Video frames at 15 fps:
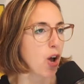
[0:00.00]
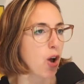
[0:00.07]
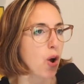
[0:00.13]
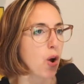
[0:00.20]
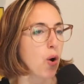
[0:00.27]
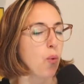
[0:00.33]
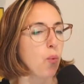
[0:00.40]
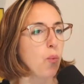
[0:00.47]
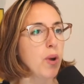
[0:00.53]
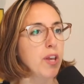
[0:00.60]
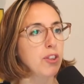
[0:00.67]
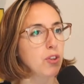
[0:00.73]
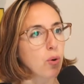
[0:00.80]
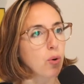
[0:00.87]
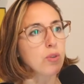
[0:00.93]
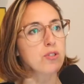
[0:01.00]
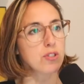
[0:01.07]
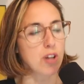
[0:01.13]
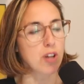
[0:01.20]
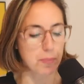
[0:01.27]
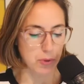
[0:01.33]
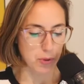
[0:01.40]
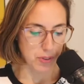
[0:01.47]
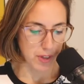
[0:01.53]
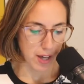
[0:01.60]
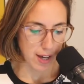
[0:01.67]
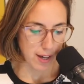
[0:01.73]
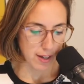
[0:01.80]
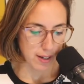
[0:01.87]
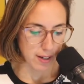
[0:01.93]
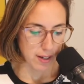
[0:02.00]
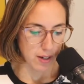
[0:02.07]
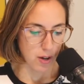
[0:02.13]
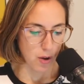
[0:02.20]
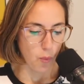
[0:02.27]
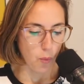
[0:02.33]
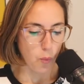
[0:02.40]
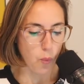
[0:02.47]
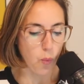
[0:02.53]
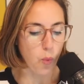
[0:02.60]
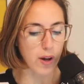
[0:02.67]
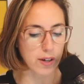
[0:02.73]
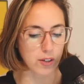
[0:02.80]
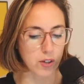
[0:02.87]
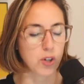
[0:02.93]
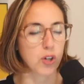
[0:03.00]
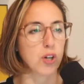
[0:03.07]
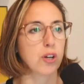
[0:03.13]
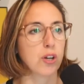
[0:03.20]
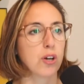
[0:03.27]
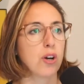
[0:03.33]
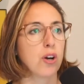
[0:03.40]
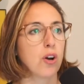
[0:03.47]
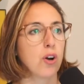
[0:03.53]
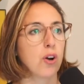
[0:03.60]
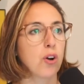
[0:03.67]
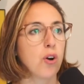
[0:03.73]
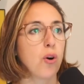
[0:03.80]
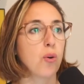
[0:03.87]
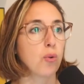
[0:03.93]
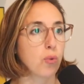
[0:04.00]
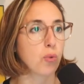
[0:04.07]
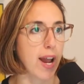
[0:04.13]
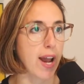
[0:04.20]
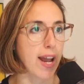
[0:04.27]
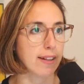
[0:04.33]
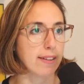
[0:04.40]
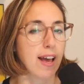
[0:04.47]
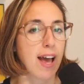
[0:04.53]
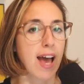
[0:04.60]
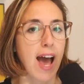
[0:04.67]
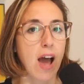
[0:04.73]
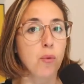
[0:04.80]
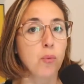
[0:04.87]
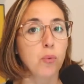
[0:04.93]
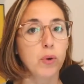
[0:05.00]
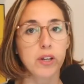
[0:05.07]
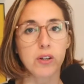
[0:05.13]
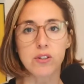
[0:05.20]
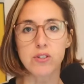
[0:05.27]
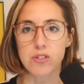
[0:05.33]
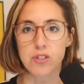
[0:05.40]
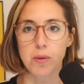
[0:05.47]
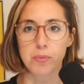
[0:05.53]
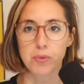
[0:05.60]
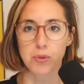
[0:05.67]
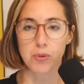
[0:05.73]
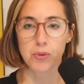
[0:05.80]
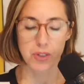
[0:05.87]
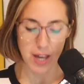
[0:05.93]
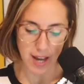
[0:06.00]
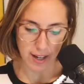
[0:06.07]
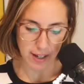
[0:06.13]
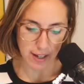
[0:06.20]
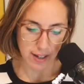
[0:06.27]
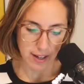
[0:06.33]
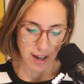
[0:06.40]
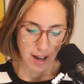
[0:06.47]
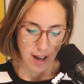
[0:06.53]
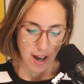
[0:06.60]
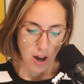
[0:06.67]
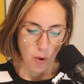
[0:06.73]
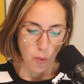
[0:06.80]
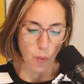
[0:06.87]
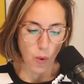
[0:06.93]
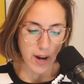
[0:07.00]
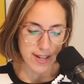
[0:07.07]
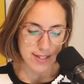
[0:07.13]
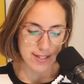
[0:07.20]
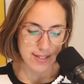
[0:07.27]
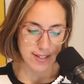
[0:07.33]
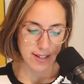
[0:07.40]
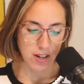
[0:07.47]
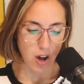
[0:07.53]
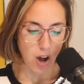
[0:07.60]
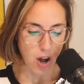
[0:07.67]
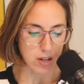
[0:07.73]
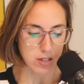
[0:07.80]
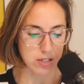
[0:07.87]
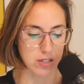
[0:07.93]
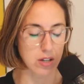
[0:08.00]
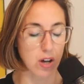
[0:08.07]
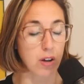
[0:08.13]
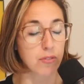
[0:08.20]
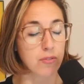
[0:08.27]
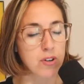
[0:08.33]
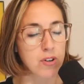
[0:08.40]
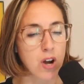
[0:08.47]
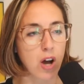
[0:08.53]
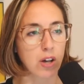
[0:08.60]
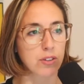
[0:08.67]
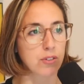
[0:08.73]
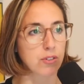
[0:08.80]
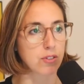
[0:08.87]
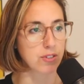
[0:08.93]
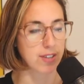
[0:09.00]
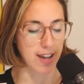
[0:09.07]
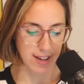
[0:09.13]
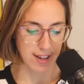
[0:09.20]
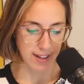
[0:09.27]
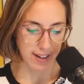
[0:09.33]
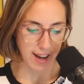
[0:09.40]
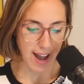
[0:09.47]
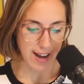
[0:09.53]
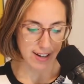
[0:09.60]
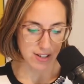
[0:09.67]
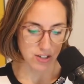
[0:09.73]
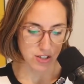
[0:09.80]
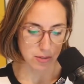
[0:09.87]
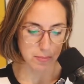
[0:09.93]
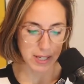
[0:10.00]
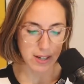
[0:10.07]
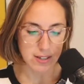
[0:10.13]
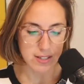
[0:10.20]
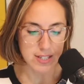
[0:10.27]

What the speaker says: we don't stop to think what could go great. And we don't stop to think what is the cost of not taking action, because